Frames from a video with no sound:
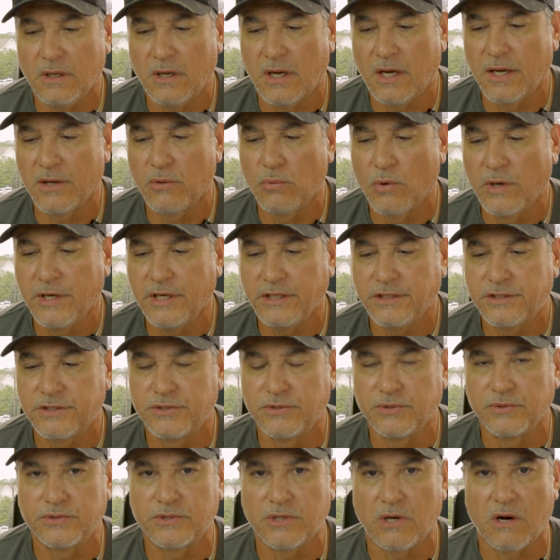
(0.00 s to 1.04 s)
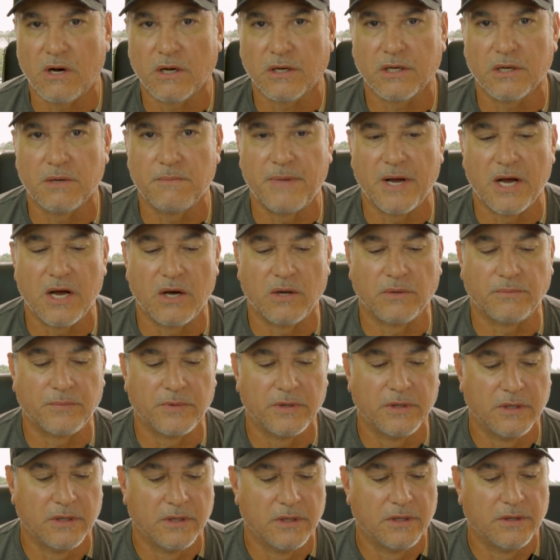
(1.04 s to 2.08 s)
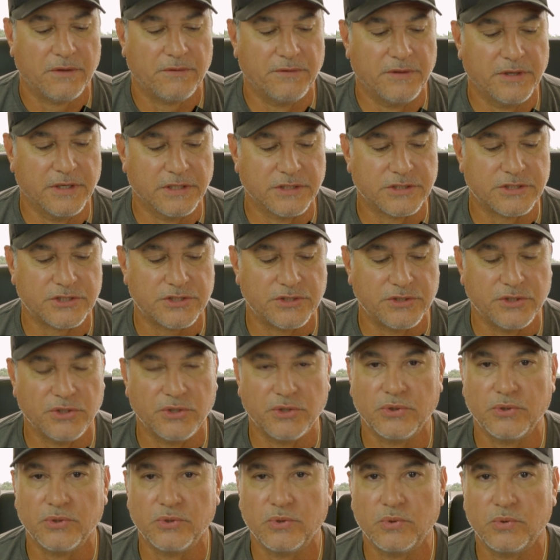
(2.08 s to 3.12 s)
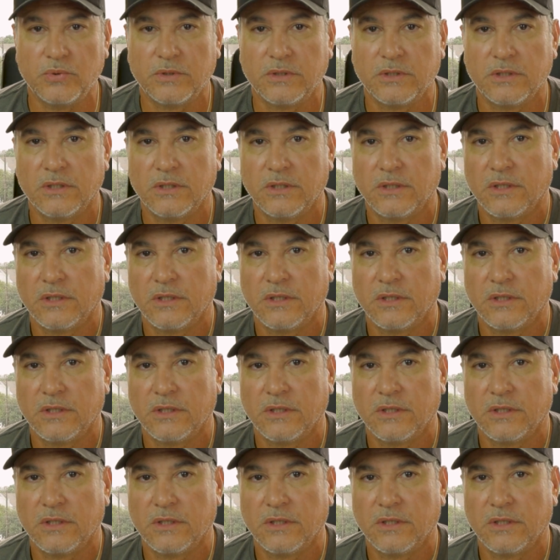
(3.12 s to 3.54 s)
I wanted to talk about this new